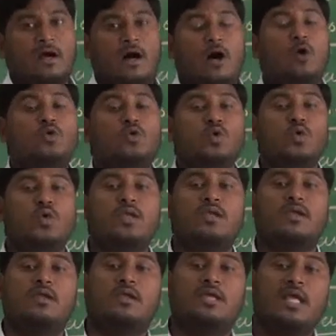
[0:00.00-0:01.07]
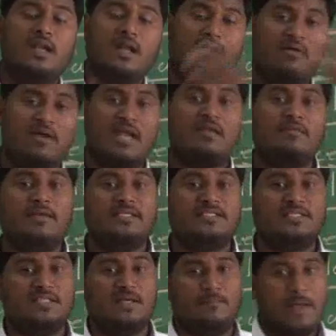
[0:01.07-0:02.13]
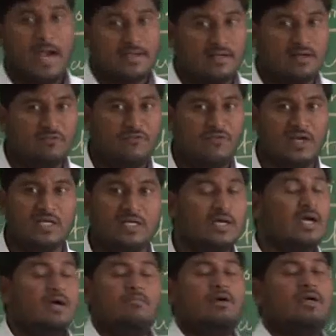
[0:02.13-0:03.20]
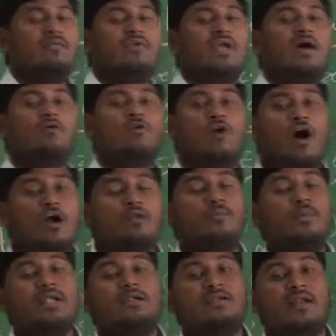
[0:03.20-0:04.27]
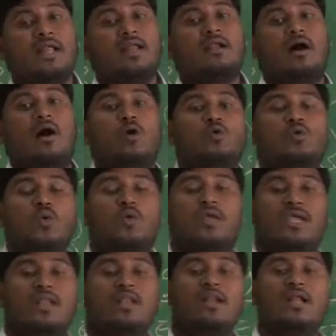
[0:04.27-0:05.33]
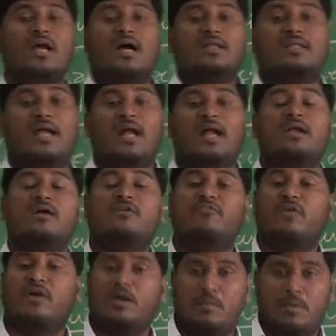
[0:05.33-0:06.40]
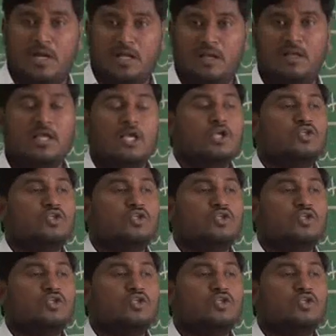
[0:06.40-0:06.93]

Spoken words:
how to kill our enemies in the battlefield, but we have not been trained how to kill the head of criminal.